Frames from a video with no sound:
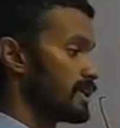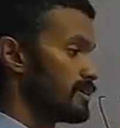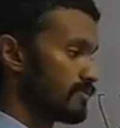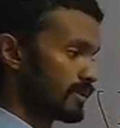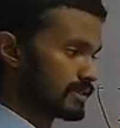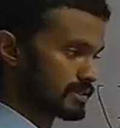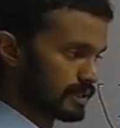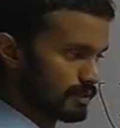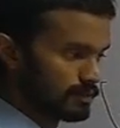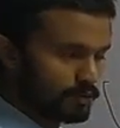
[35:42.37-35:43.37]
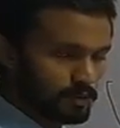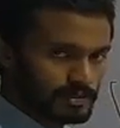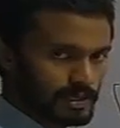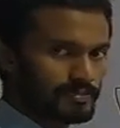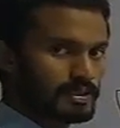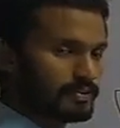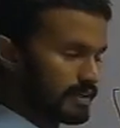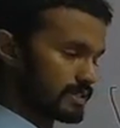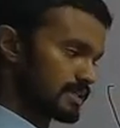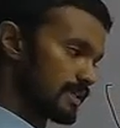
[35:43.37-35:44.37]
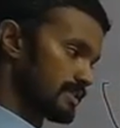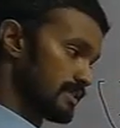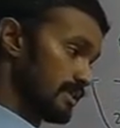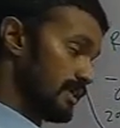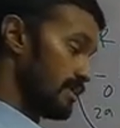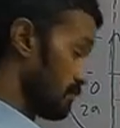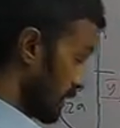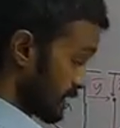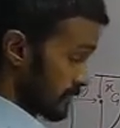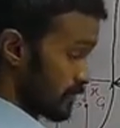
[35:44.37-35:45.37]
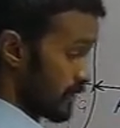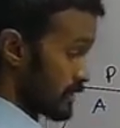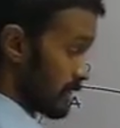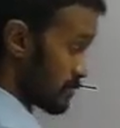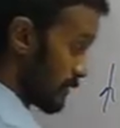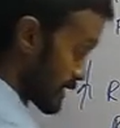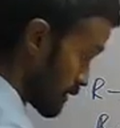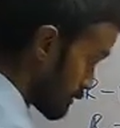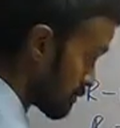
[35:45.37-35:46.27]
limiting frictional force level. The friction hasn't reached its